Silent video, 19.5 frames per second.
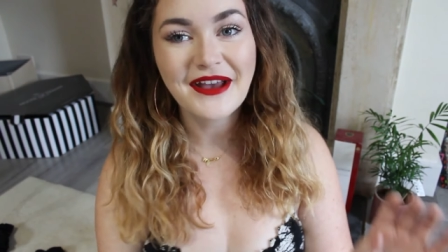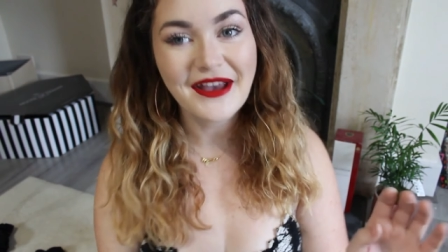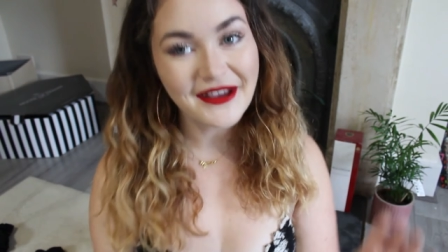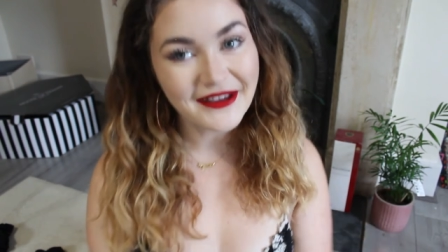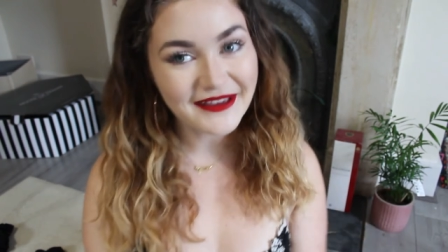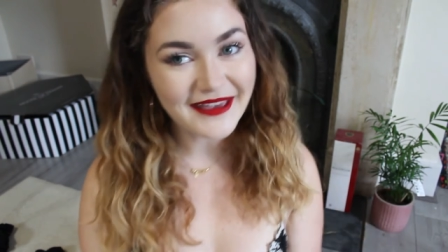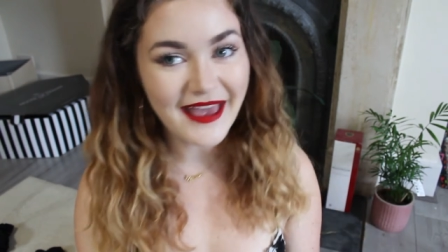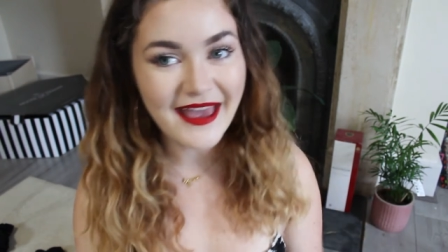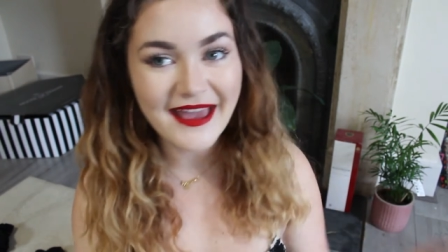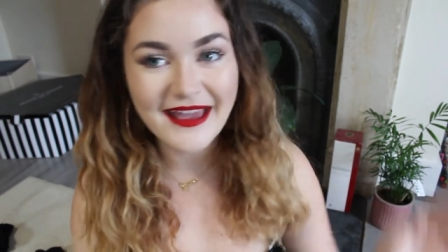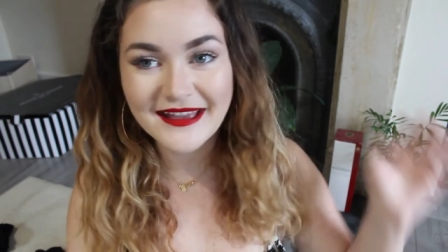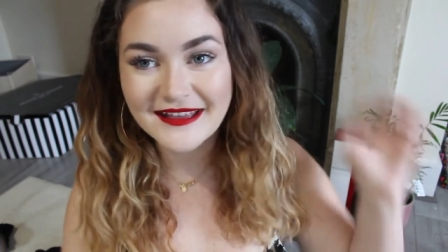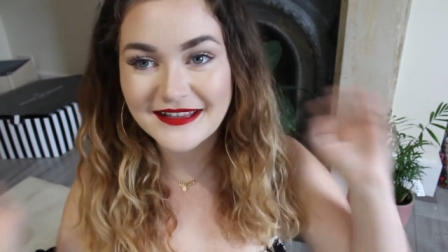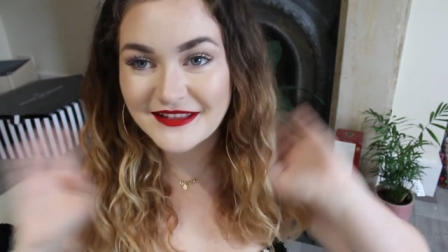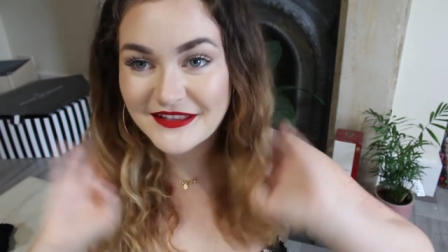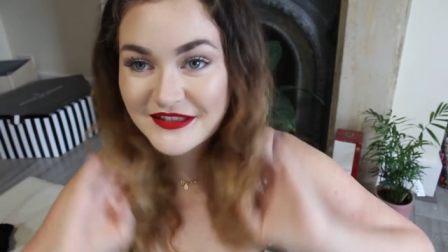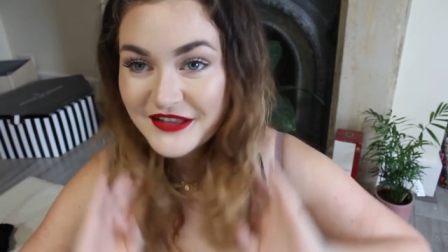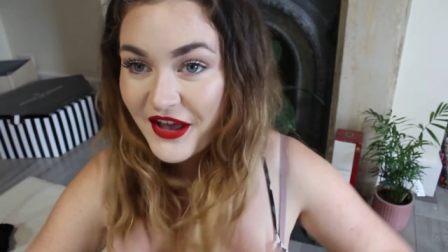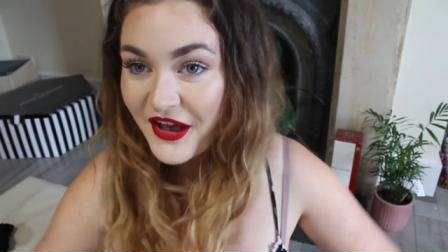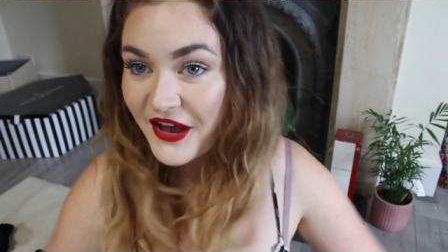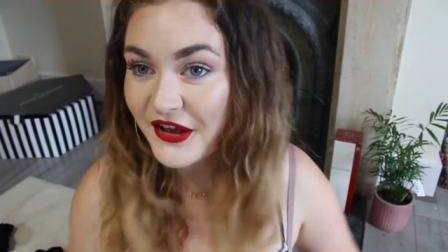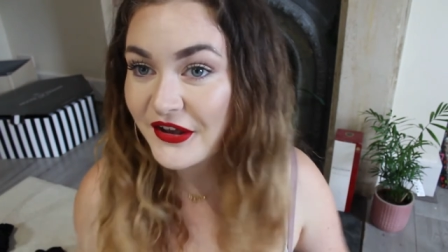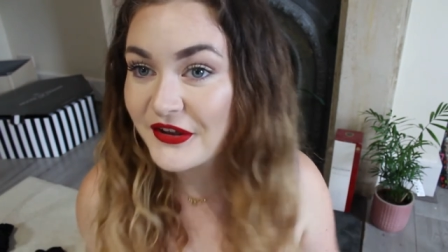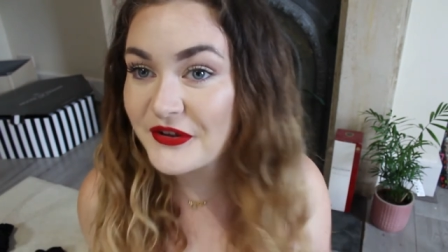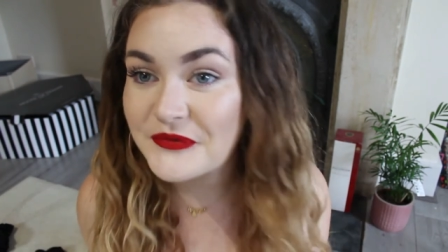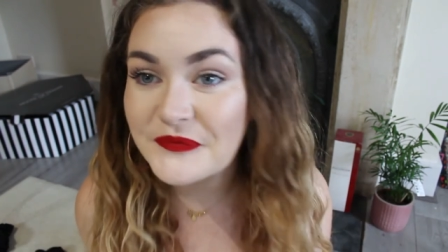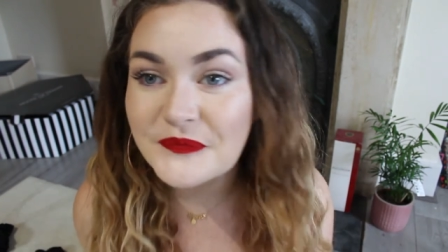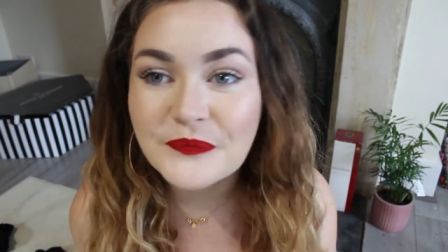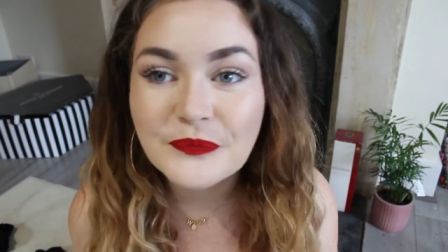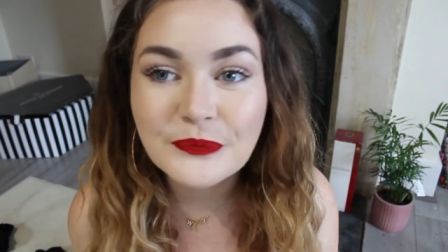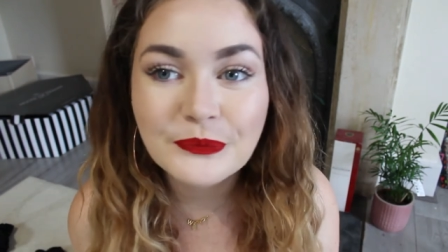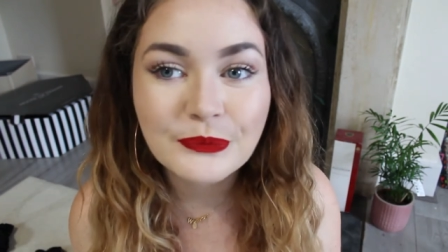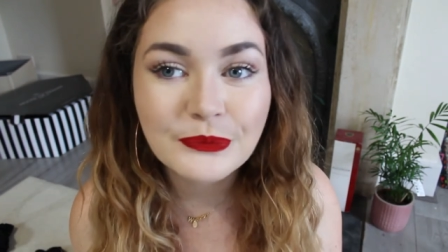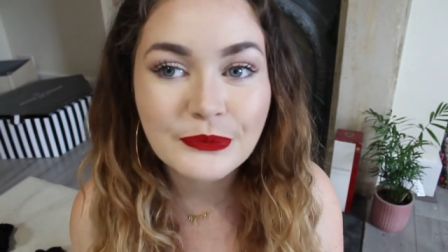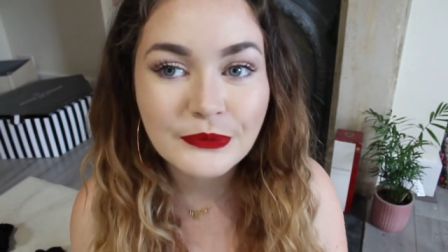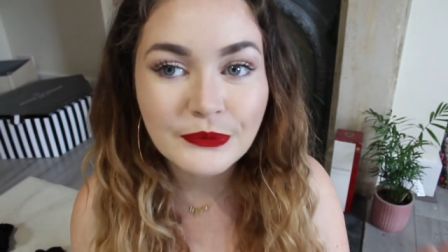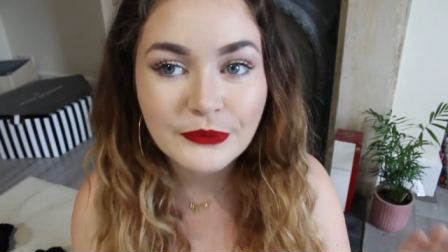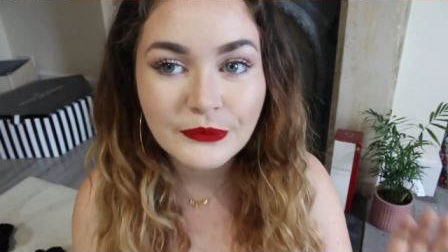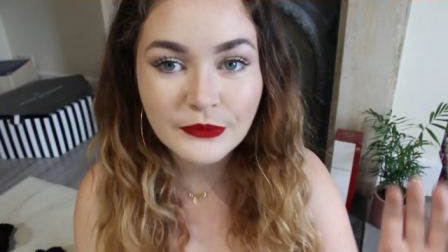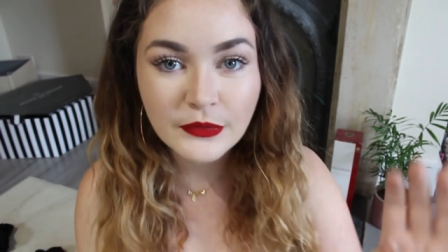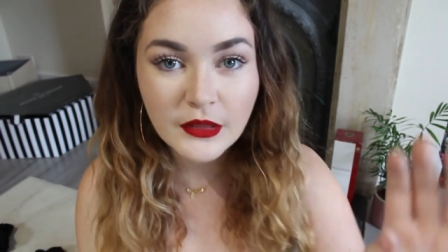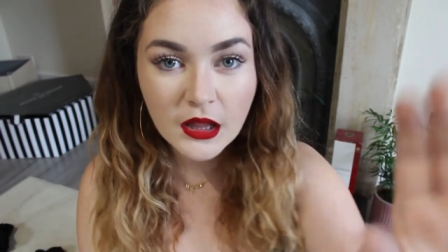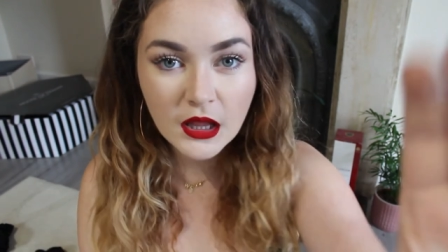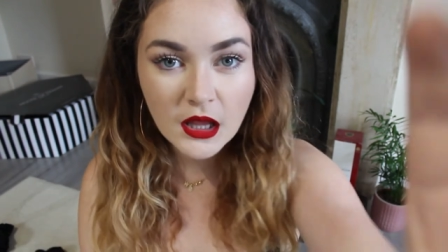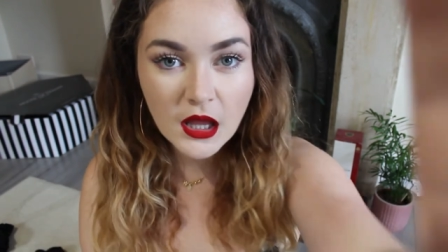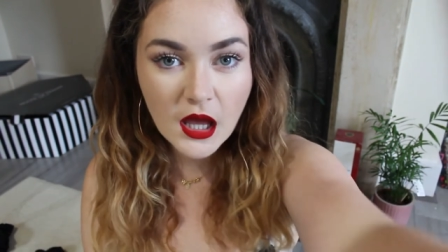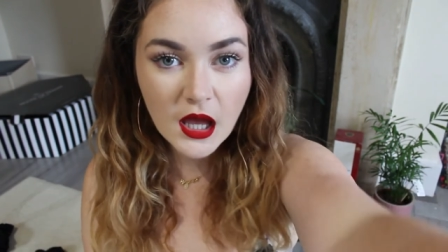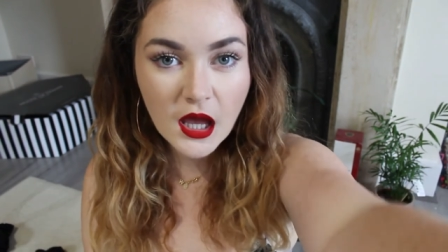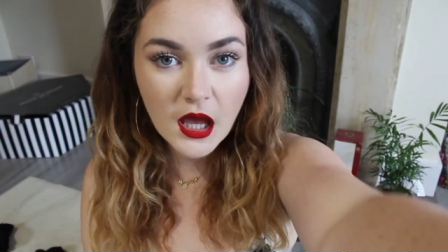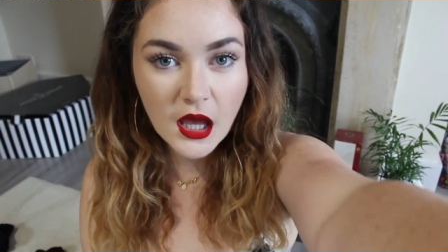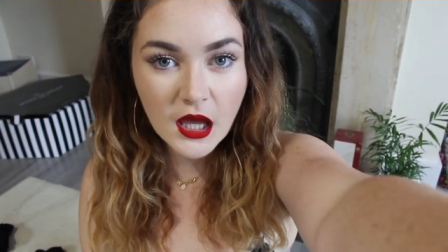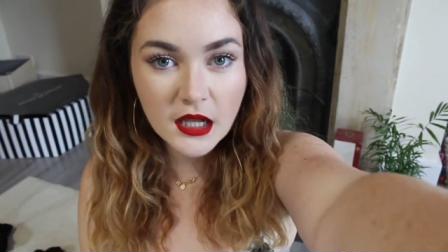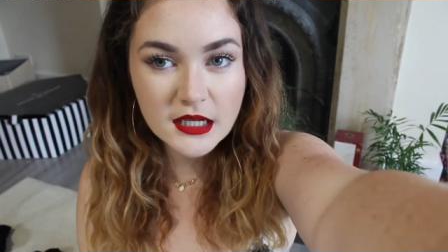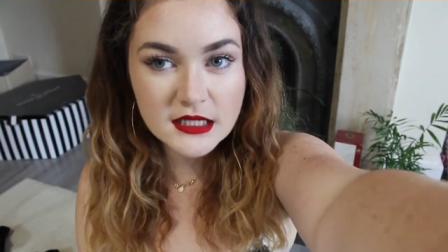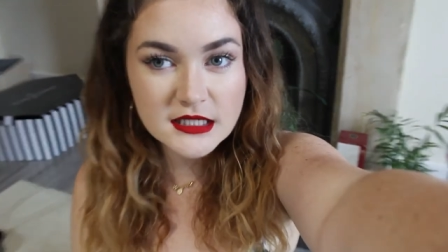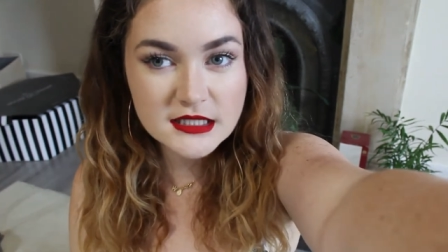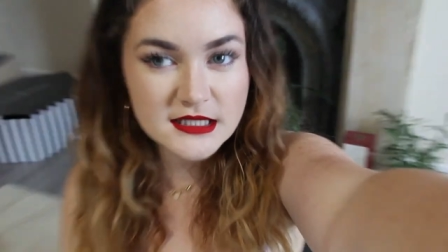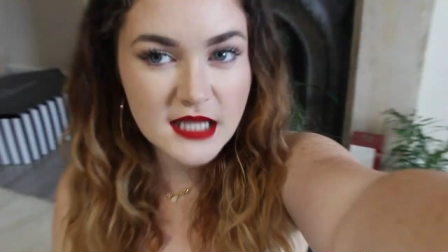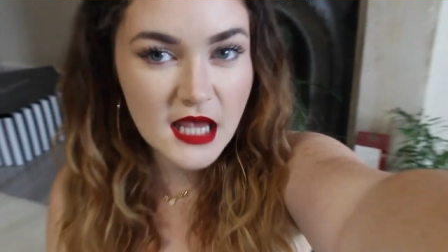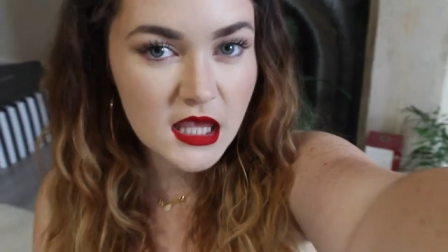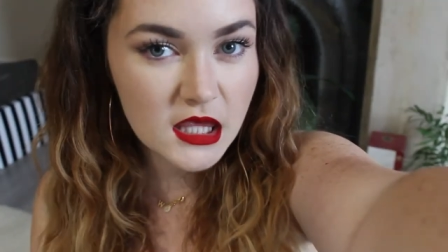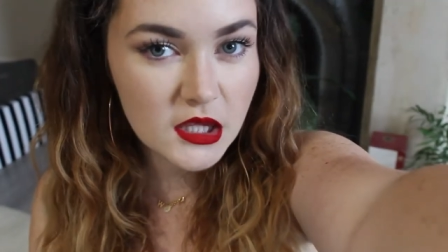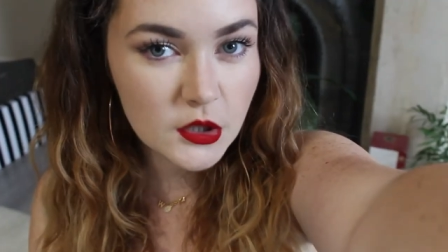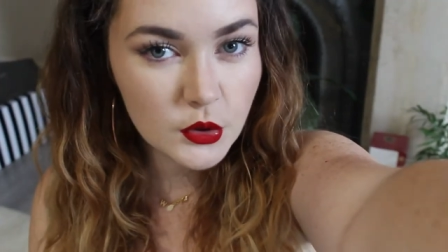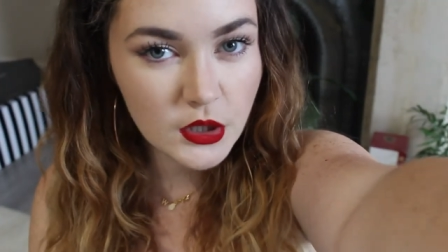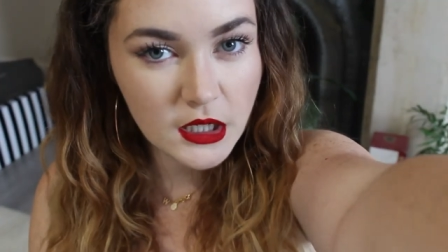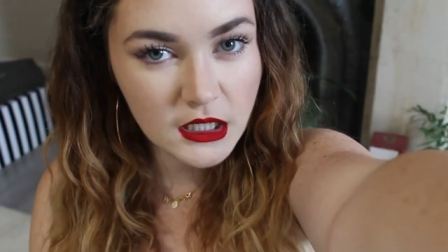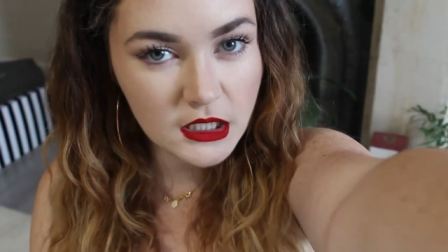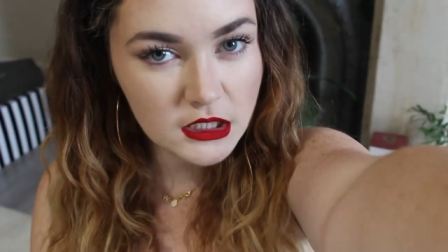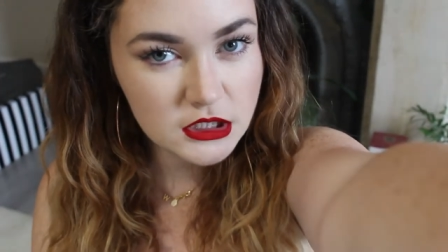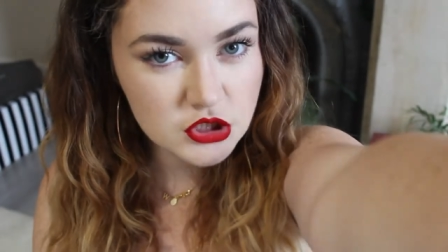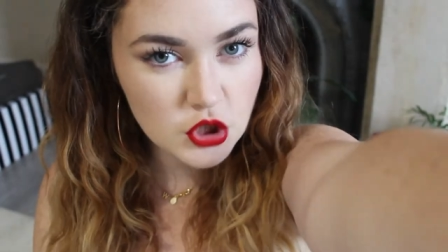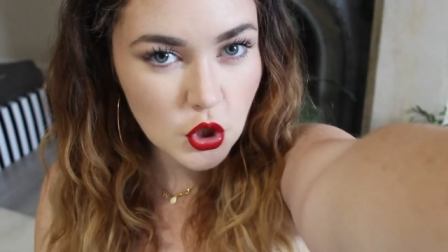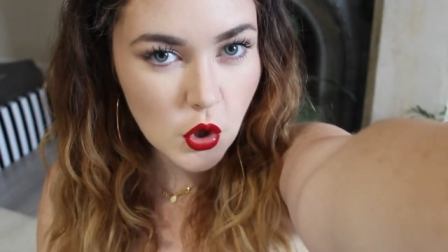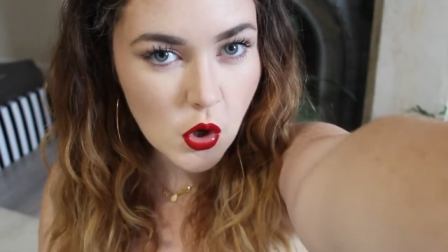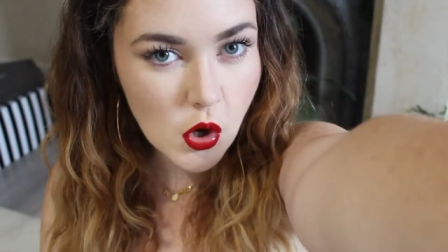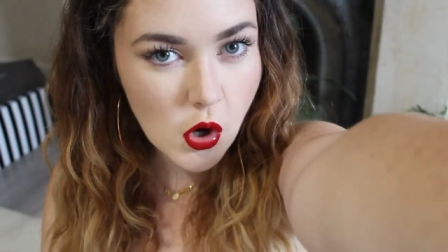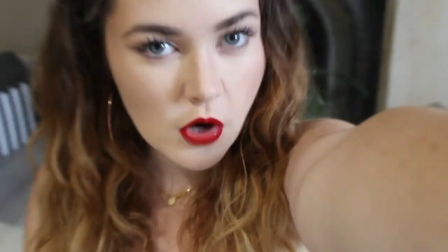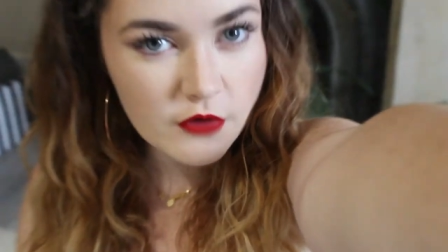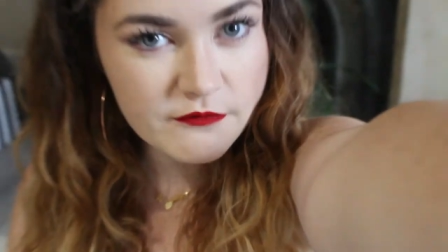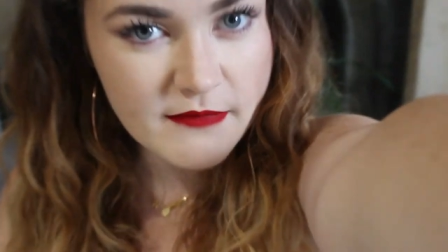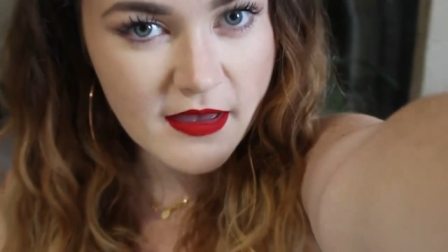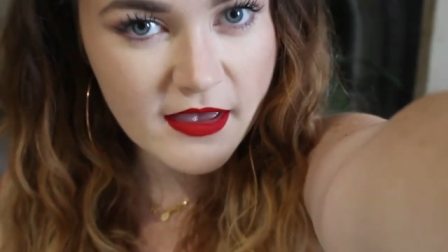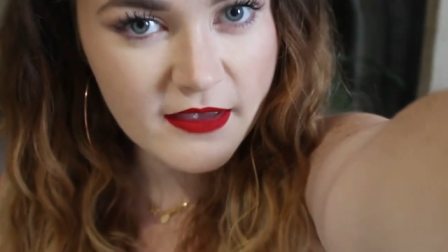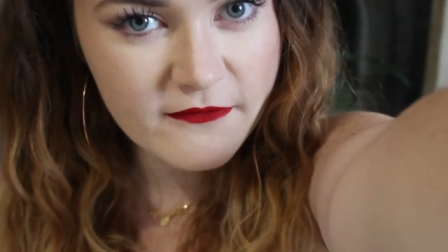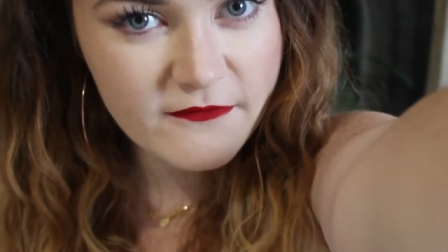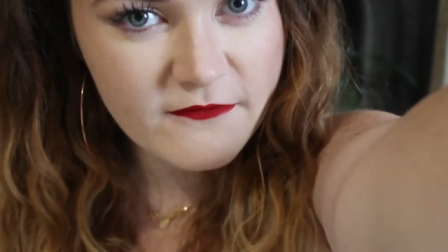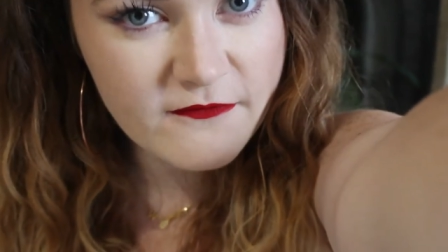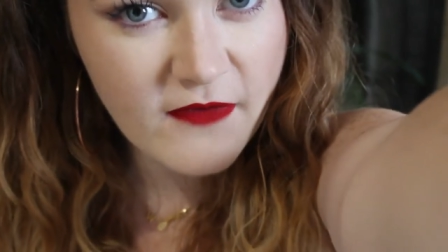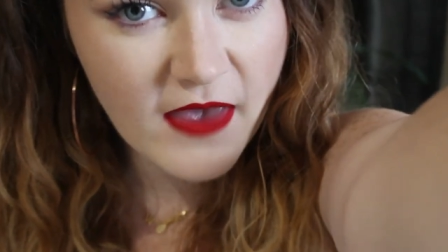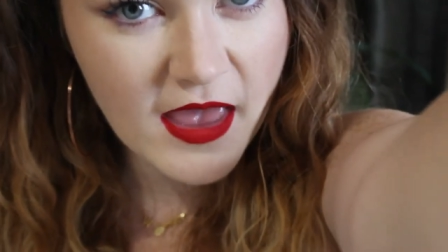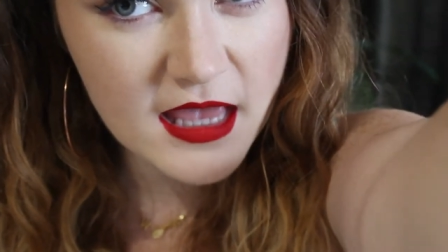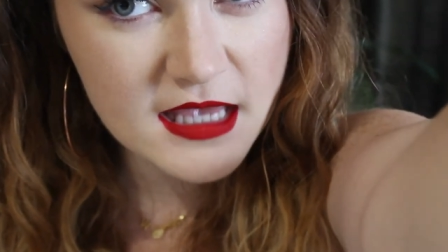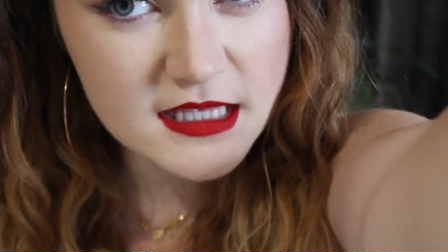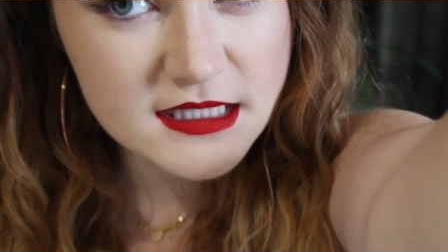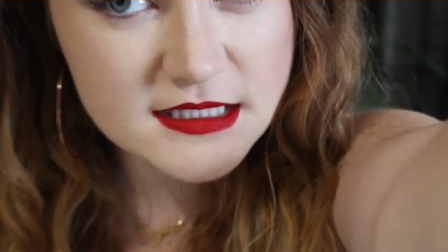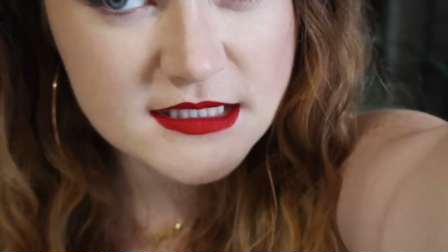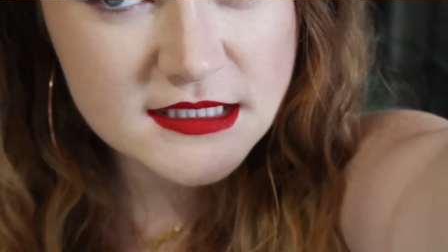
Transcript: okay, so I'm gonna just take you on a little tour of my face.